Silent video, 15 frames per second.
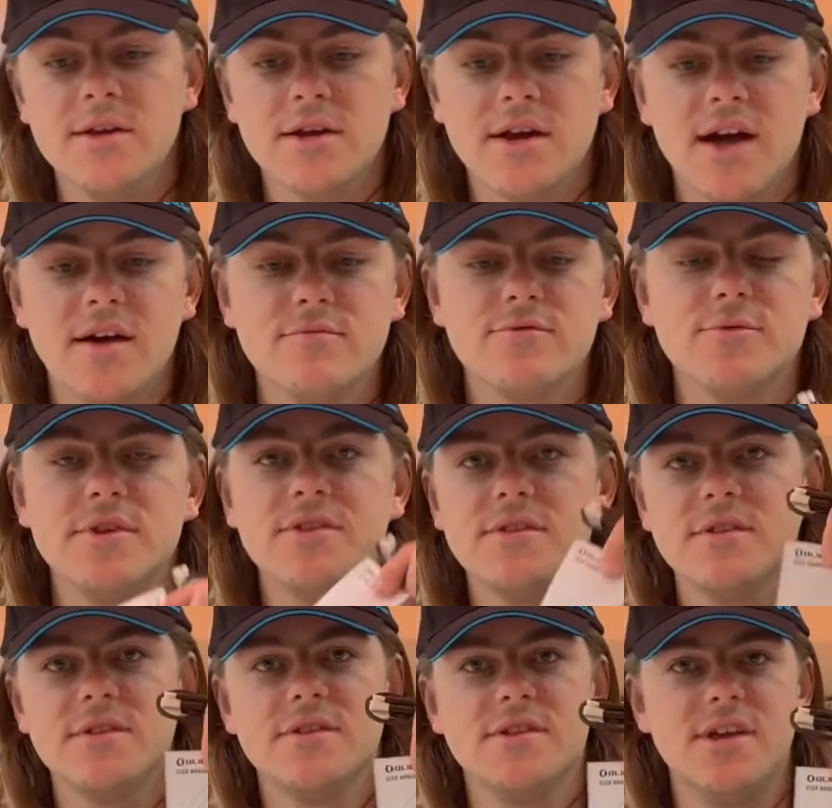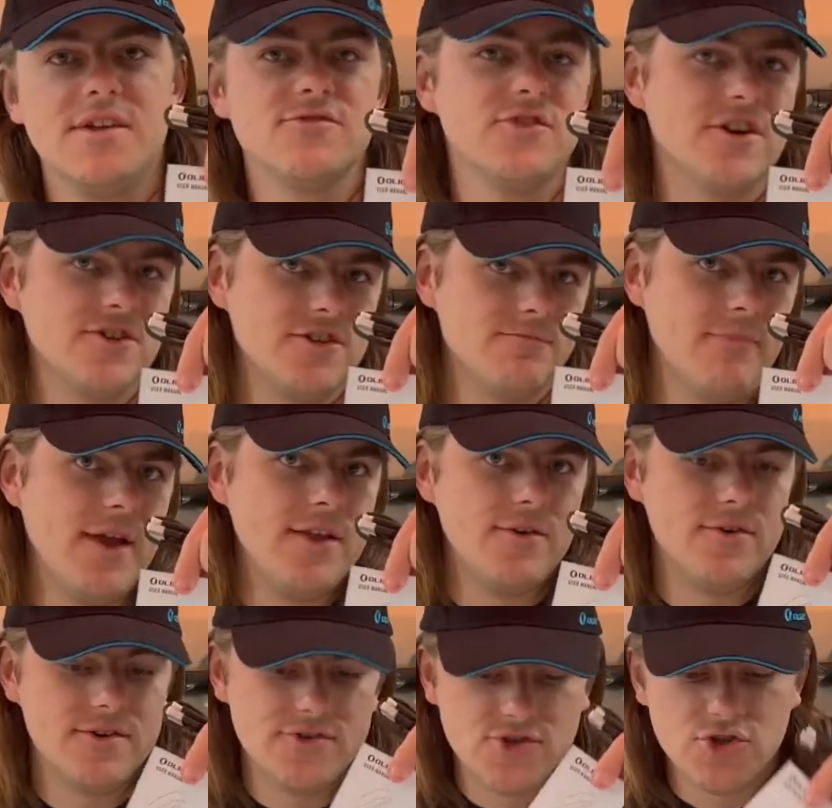comes with the instruction manual
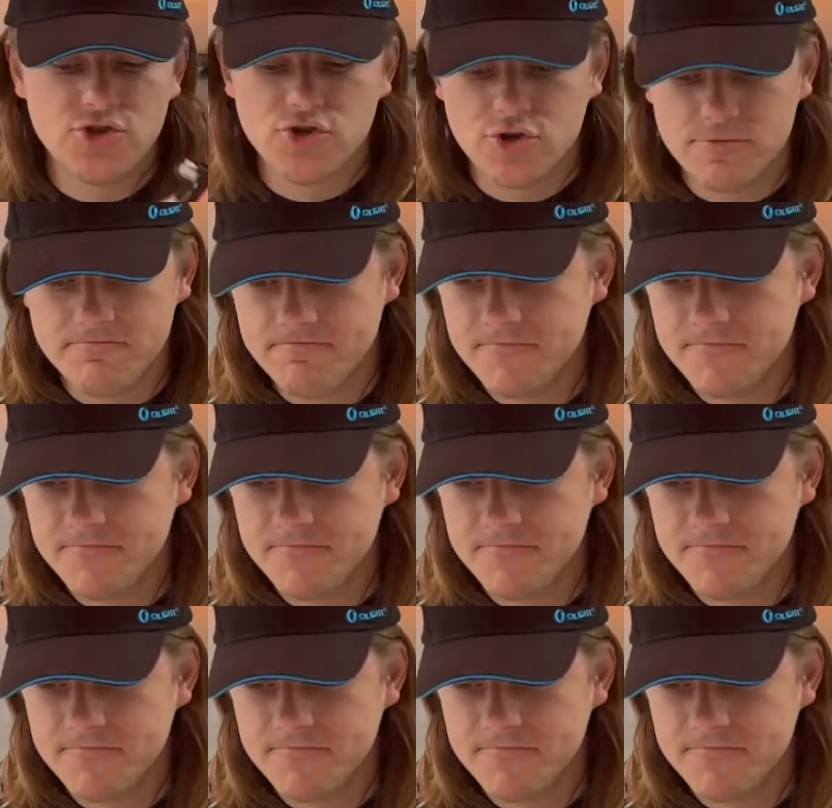as usual.